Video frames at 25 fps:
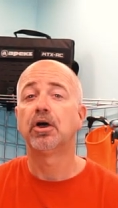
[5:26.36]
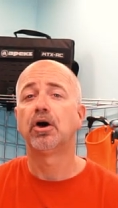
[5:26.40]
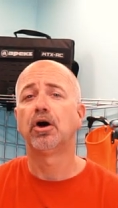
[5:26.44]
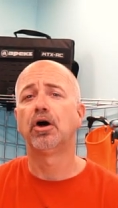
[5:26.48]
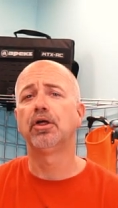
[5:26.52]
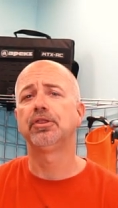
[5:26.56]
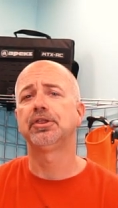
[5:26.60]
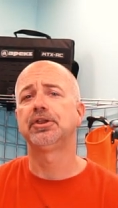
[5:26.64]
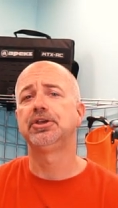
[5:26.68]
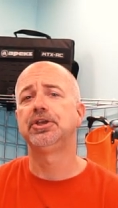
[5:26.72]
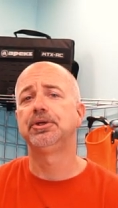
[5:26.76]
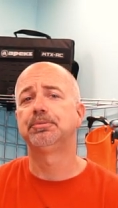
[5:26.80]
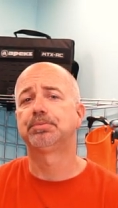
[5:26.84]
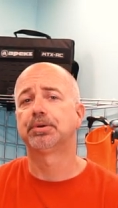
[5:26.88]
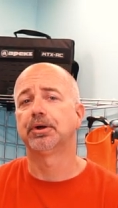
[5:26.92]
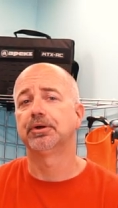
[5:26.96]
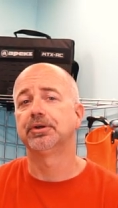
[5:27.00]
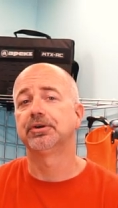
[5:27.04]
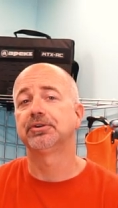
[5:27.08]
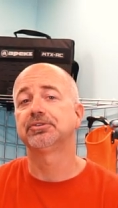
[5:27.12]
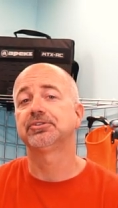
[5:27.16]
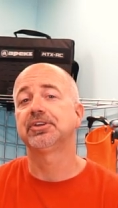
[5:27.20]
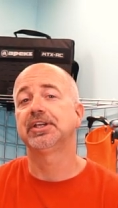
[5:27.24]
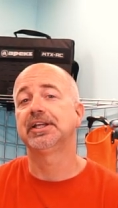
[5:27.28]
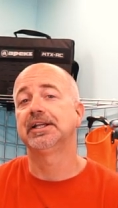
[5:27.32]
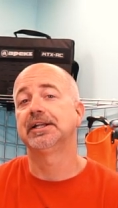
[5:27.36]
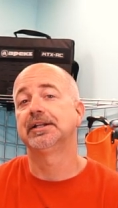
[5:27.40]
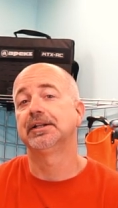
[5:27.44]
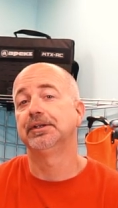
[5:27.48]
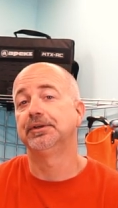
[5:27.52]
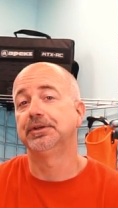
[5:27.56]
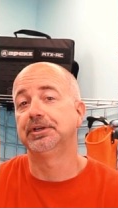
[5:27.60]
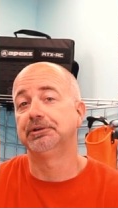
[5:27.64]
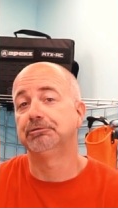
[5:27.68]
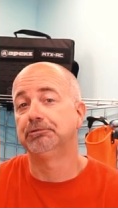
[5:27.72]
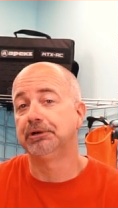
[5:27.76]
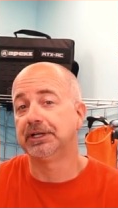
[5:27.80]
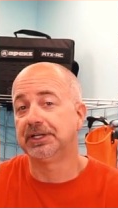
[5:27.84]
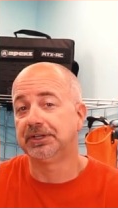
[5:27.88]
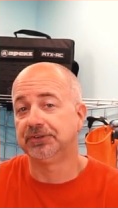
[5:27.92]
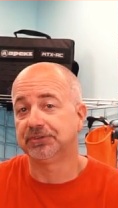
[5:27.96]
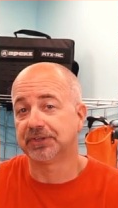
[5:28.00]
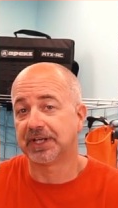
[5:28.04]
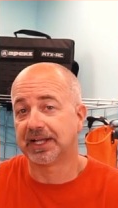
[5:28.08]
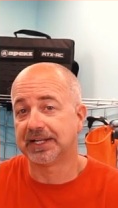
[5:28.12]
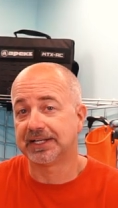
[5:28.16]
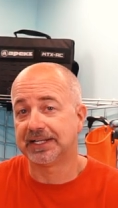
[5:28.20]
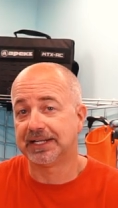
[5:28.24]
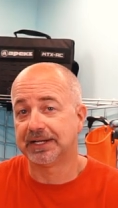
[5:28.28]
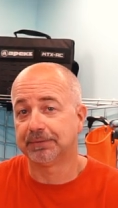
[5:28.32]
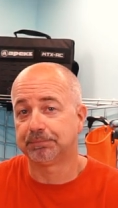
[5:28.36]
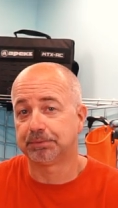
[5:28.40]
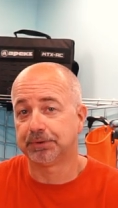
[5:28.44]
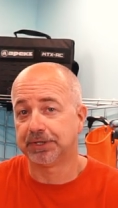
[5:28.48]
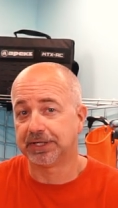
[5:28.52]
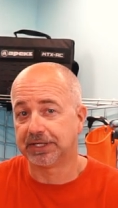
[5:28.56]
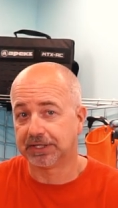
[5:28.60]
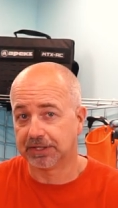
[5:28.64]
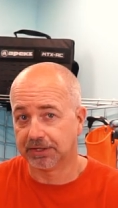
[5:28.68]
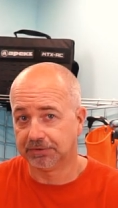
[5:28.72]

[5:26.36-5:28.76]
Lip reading: Other new products included redesigned neoprene